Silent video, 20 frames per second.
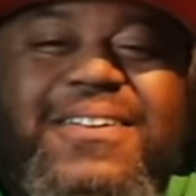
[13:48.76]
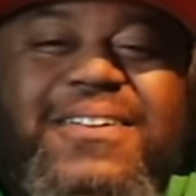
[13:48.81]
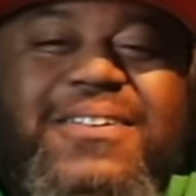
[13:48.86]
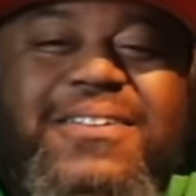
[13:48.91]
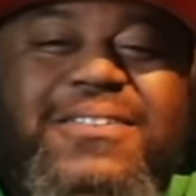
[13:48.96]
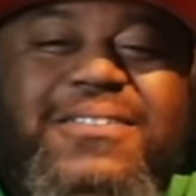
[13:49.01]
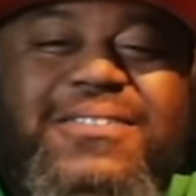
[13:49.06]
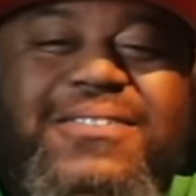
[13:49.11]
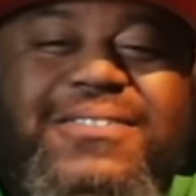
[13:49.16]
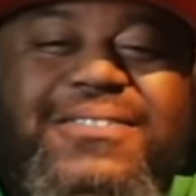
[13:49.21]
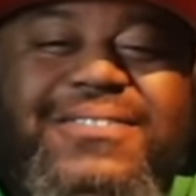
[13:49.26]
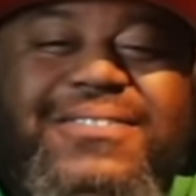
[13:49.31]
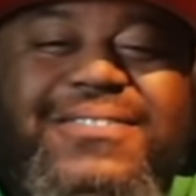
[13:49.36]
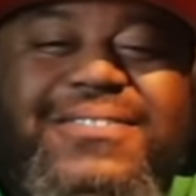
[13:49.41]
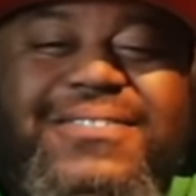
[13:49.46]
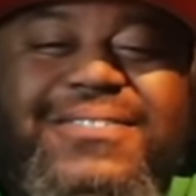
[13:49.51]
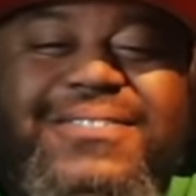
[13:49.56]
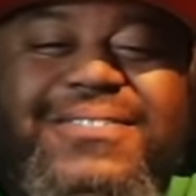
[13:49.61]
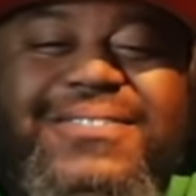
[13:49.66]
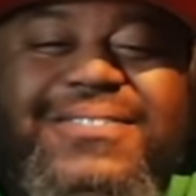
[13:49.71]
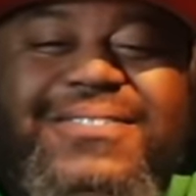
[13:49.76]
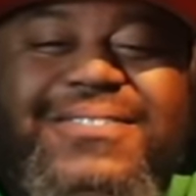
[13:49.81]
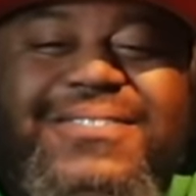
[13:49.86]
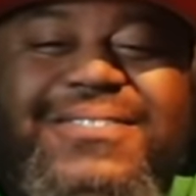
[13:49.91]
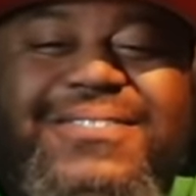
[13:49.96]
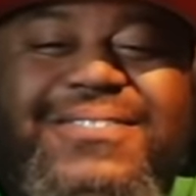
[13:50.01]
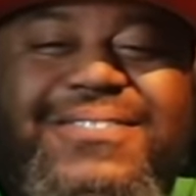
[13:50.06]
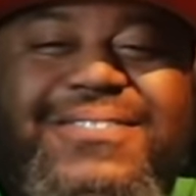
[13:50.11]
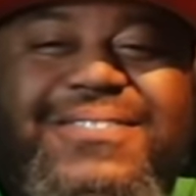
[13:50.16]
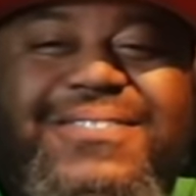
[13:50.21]

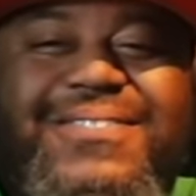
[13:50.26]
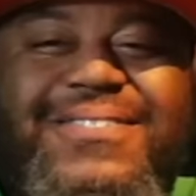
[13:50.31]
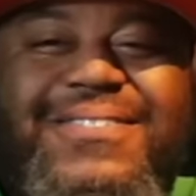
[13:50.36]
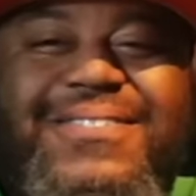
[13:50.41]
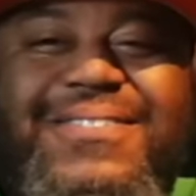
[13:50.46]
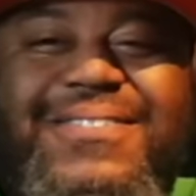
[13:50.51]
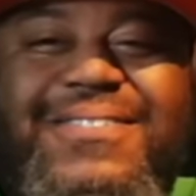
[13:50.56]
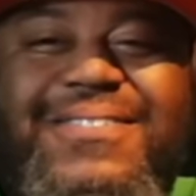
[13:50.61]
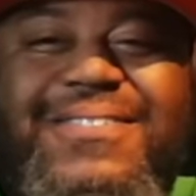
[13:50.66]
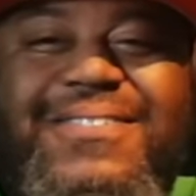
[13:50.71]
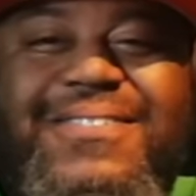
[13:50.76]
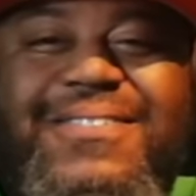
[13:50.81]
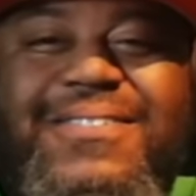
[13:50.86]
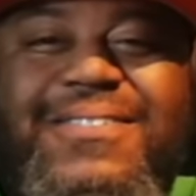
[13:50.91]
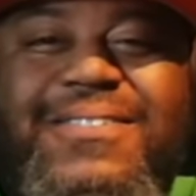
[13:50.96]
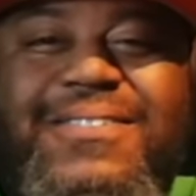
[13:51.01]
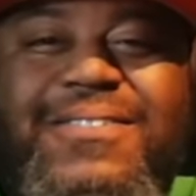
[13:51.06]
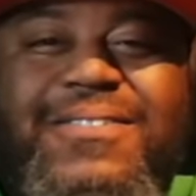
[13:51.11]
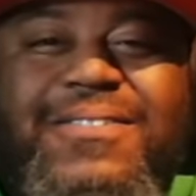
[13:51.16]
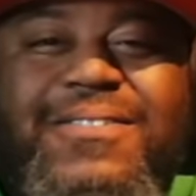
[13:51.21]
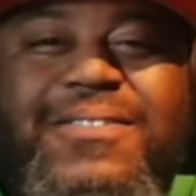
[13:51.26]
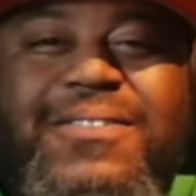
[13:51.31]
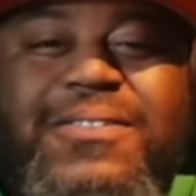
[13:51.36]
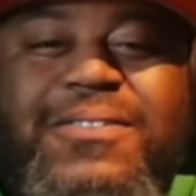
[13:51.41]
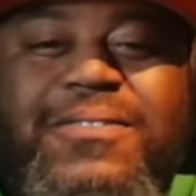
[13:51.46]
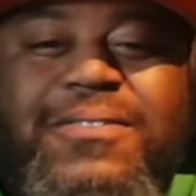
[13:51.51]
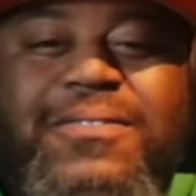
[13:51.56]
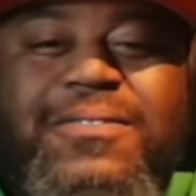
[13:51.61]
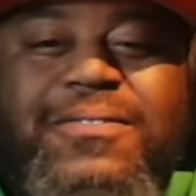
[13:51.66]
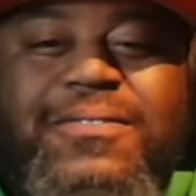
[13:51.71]

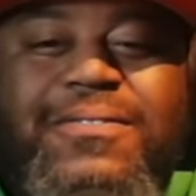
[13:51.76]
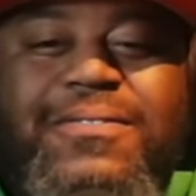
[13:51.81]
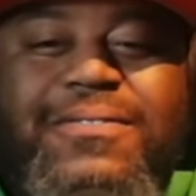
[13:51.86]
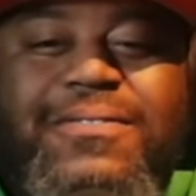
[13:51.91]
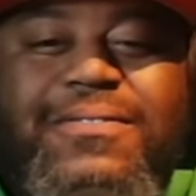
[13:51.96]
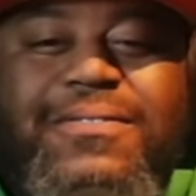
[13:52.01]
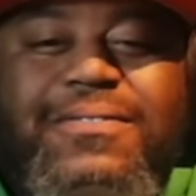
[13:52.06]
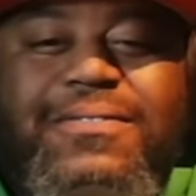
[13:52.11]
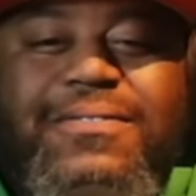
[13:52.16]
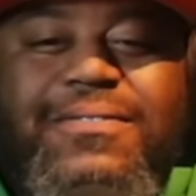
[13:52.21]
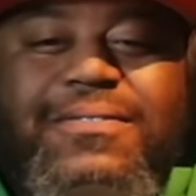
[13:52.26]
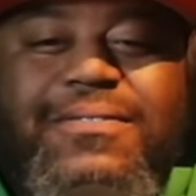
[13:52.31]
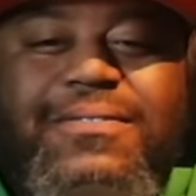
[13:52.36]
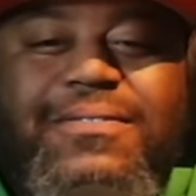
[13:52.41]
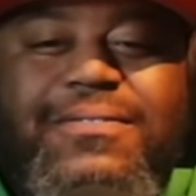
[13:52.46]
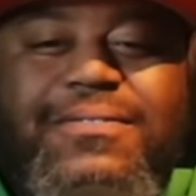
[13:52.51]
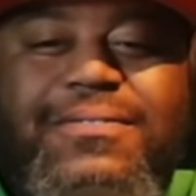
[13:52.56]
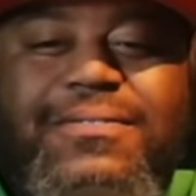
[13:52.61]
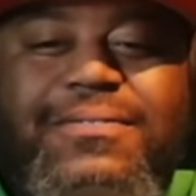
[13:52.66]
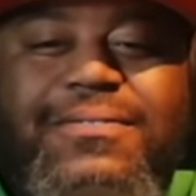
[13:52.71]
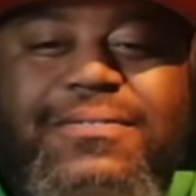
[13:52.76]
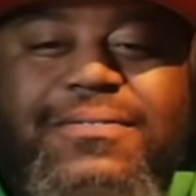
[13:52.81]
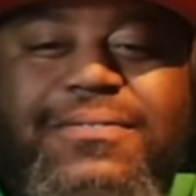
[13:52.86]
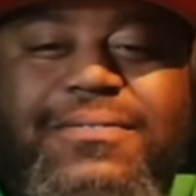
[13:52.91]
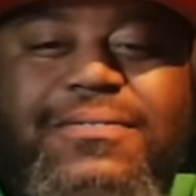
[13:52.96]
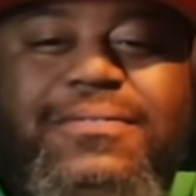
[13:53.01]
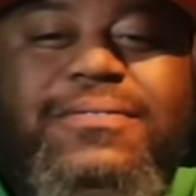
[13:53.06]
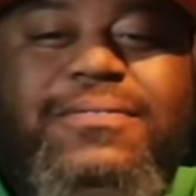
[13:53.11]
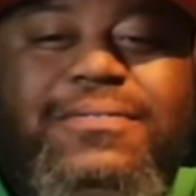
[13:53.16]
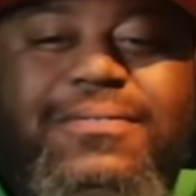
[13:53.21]

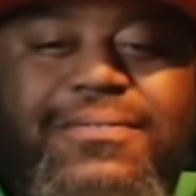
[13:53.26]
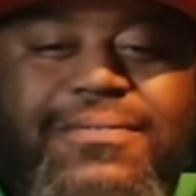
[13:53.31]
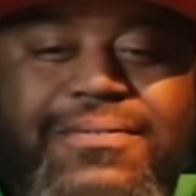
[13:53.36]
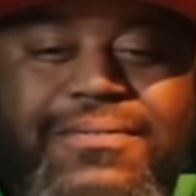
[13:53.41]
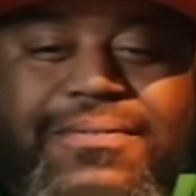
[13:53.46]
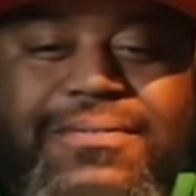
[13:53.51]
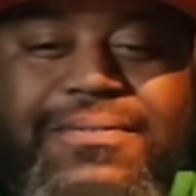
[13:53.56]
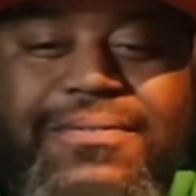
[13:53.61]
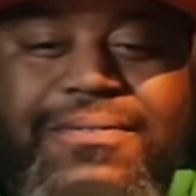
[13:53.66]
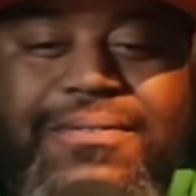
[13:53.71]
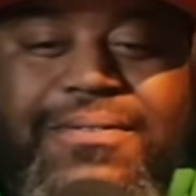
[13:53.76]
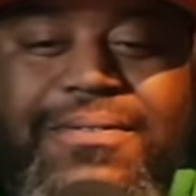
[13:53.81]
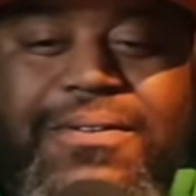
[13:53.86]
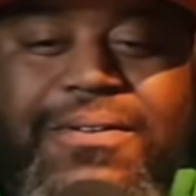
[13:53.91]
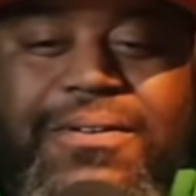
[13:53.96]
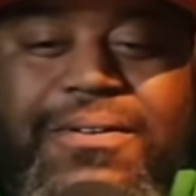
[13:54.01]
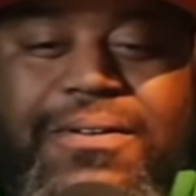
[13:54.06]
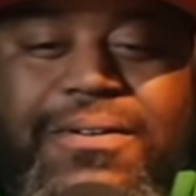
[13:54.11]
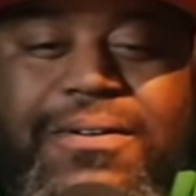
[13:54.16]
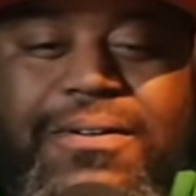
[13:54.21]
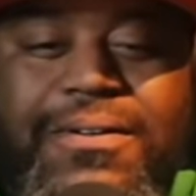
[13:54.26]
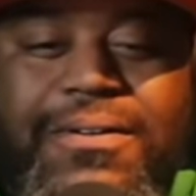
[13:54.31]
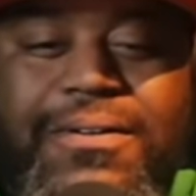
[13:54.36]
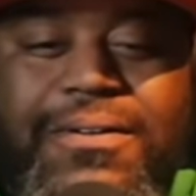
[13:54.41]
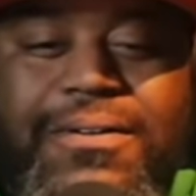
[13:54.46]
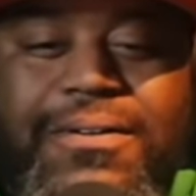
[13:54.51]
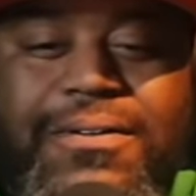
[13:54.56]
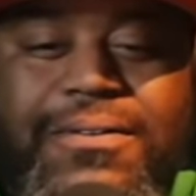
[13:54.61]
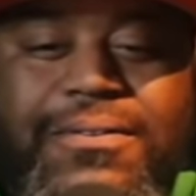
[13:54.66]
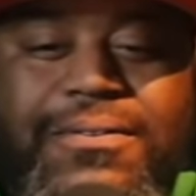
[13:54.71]

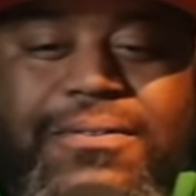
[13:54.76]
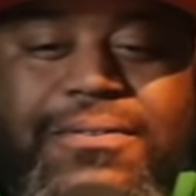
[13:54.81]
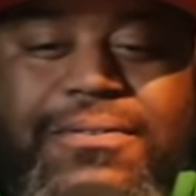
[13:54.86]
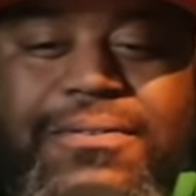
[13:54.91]
No words are spoken by the person on screen.